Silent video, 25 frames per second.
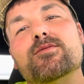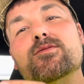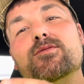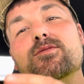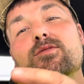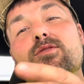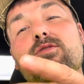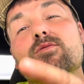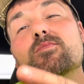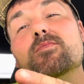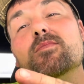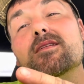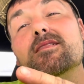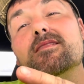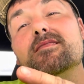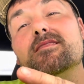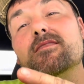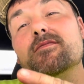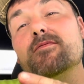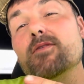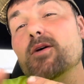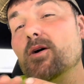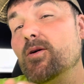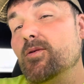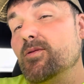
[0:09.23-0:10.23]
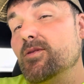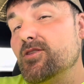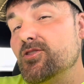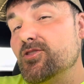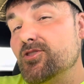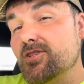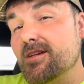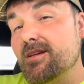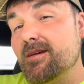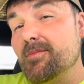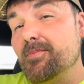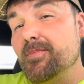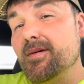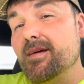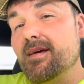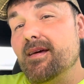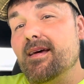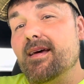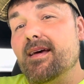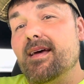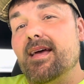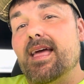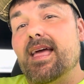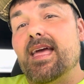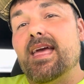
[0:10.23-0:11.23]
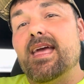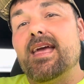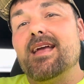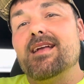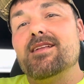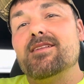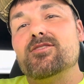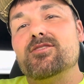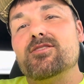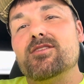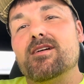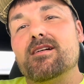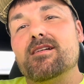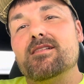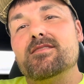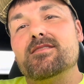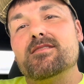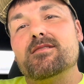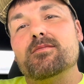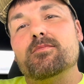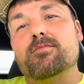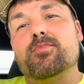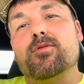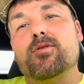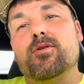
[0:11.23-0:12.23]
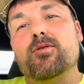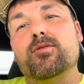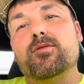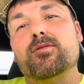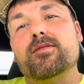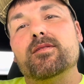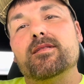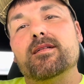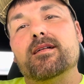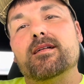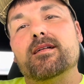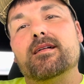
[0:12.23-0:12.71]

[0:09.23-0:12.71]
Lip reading: 2 months of ownership and just broke